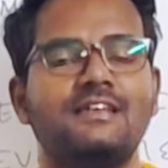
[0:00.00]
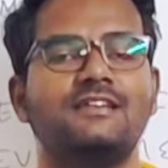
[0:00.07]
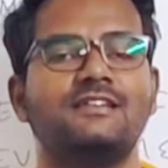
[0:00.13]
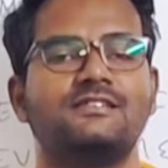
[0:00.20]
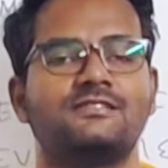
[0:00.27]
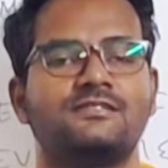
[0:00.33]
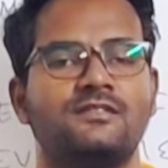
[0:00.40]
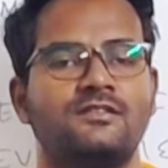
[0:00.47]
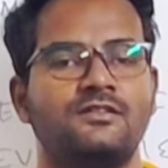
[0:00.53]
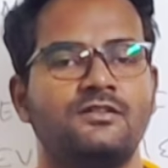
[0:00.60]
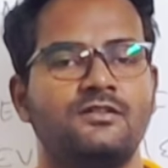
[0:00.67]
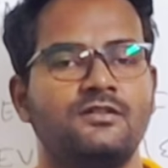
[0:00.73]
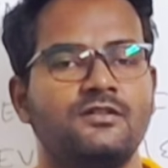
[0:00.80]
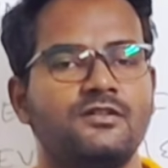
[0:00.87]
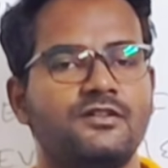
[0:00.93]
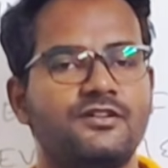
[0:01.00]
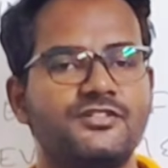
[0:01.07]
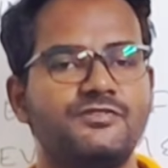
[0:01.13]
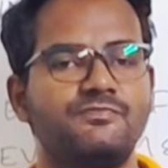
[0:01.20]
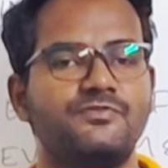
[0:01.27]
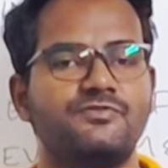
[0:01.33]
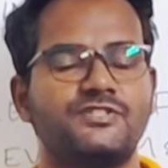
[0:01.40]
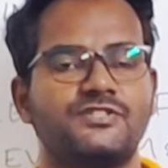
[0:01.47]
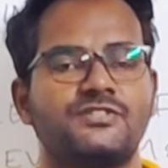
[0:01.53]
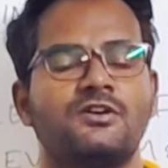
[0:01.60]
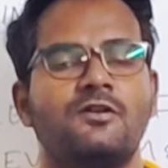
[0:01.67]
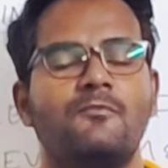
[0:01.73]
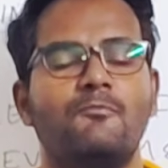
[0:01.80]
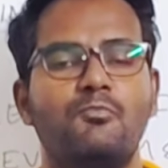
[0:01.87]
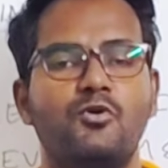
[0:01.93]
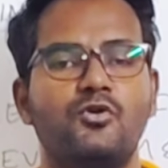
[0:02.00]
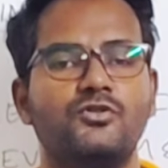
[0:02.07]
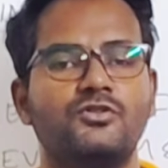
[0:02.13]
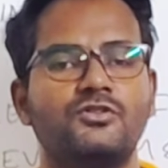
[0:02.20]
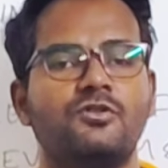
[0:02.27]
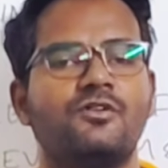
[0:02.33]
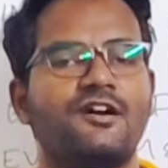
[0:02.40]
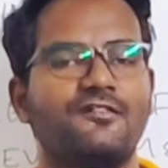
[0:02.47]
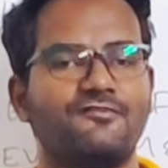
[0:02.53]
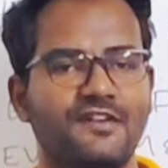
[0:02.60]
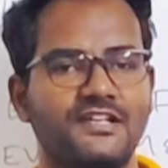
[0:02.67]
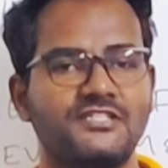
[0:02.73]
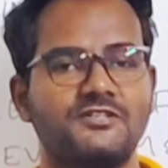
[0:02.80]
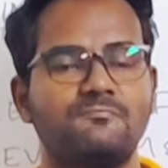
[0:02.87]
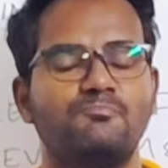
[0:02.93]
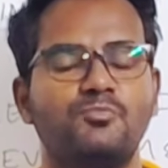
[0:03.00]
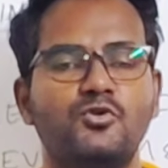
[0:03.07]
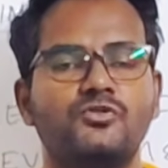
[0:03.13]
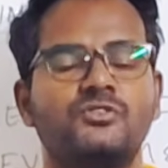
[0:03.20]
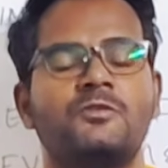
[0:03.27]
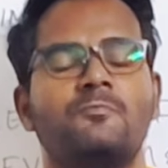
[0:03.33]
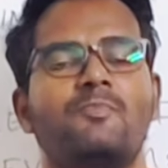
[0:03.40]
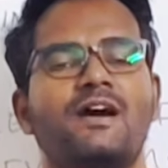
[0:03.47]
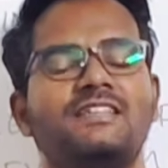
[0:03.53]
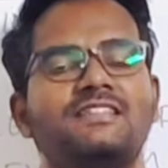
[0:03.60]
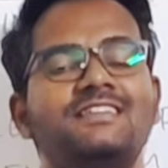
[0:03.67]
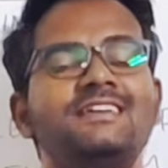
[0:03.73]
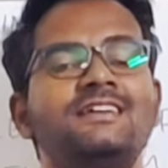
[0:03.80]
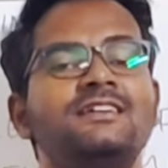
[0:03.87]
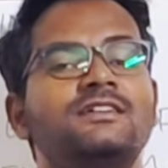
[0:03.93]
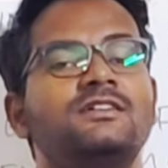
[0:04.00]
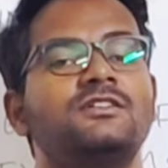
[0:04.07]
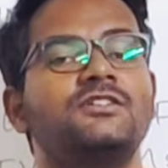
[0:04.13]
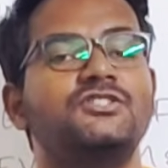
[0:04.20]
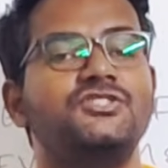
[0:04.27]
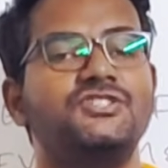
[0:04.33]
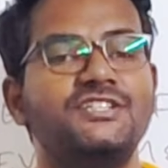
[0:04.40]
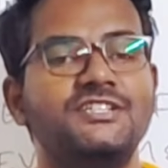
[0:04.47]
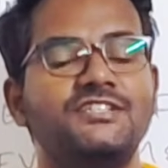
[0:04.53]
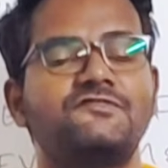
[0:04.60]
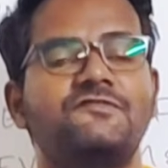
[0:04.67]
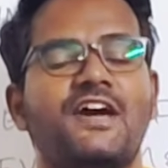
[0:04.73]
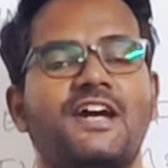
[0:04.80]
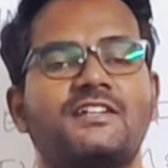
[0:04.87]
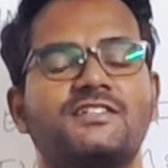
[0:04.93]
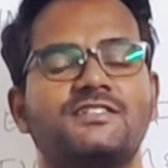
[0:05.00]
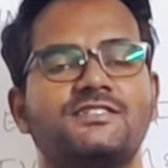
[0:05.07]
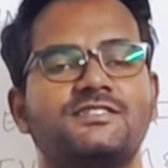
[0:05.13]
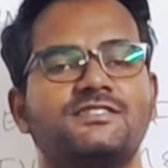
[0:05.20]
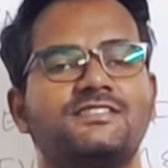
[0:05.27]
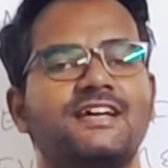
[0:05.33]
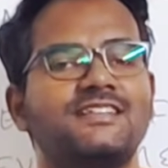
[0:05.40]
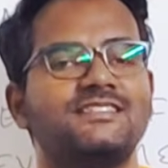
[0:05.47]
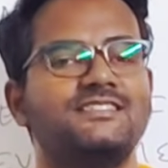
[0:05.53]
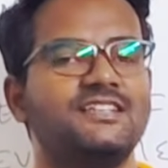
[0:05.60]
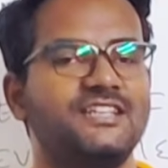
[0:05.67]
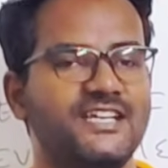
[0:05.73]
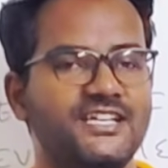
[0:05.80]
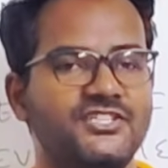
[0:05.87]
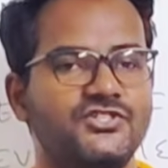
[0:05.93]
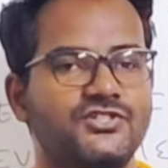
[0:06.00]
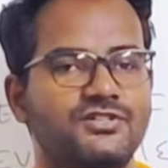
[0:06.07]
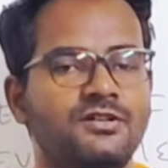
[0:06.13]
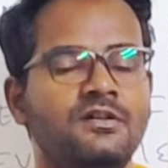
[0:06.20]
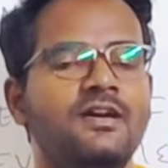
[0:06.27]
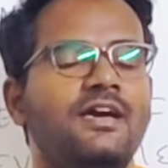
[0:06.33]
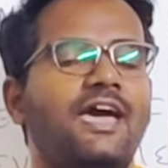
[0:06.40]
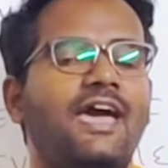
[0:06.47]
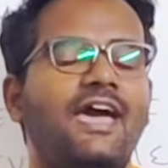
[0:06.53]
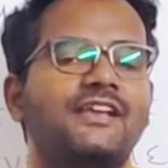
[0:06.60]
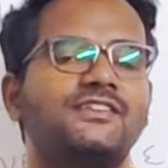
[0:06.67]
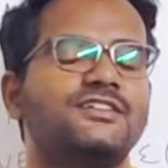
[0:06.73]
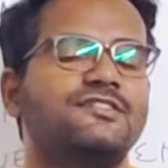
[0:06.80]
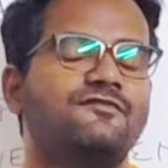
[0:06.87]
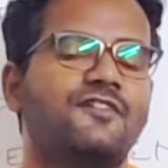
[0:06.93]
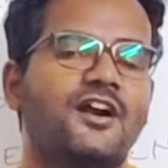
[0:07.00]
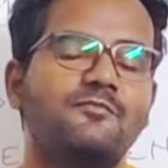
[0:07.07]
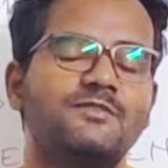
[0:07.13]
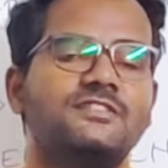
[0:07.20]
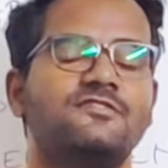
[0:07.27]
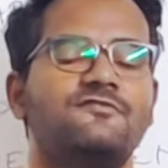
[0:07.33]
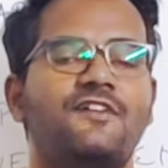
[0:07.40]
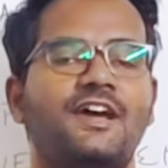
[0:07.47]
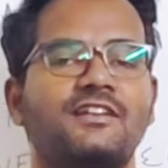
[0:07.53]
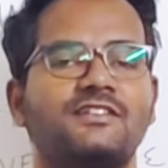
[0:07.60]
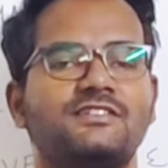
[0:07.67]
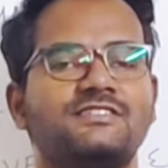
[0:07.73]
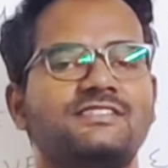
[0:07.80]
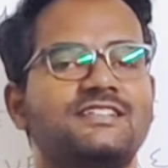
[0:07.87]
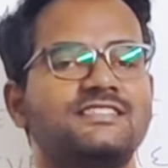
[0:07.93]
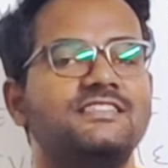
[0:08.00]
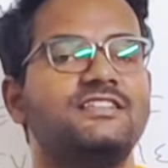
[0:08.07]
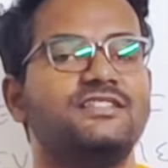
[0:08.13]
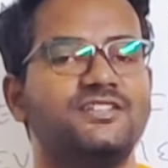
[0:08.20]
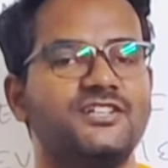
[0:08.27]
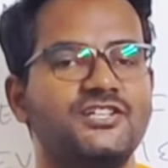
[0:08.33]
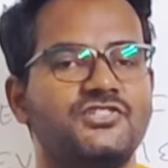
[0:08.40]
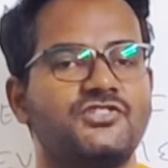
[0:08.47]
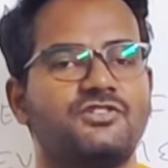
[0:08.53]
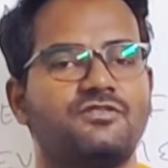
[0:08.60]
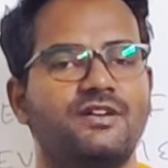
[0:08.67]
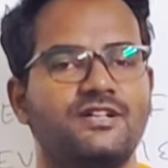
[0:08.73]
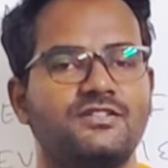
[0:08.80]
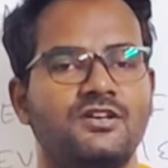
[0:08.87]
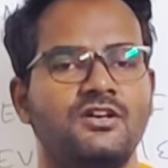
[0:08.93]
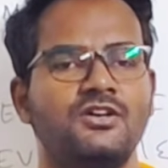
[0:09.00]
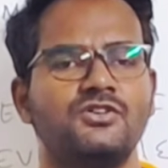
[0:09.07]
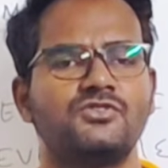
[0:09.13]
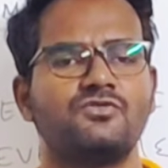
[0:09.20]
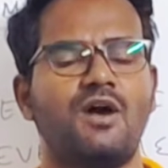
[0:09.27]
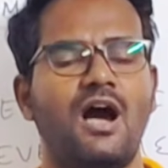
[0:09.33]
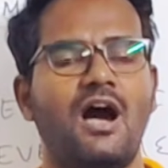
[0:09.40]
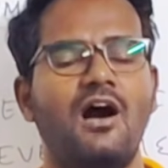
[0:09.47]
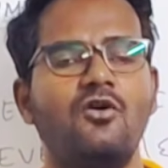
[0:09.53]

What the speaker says: is contributed both or affected both by the genetic factors, that is the nature, and environmental factors, that is the nurture, right? So